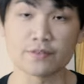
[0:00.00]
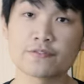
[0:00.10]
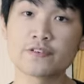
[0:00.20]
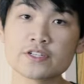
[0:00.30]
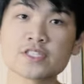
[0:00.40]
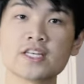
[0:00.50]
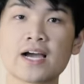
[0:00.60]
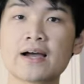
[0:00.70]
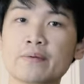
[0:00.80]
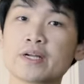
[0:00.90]
The first
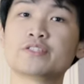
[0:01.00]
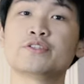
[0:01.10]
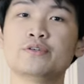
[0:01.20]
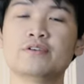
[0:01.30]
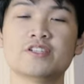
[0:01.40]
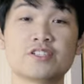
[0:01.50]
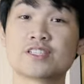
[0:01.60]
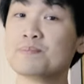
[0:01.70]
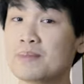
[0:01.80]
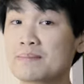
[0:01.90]
thing I want to do is
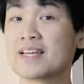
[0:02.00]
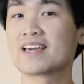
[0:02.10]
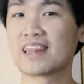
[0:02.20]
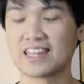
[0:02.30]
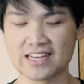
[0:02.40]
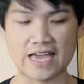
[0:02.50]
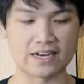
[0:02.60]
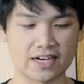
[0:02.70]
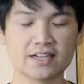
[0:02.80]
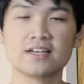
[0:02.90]
just mimic the
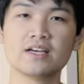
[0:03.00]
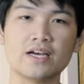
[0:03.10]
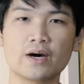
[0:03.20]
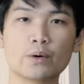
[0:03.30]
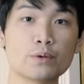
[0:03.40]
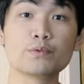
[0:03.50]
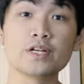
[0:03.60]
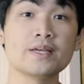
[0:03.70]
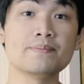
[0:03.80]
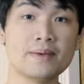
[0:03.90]
data or
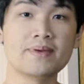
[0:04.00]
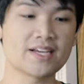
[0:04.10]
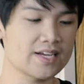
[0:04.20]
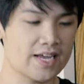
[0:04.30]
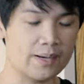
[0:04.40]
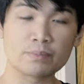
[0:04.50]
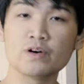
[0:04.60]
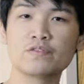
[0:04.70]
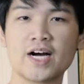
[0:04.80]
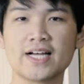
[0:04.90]
really mimic a
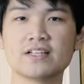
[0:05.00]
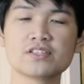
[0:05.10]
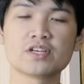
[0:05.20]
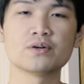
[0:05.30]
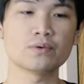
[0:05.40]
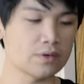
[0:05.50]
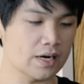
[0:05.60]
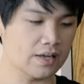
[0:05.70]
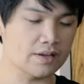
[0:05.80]
profile. So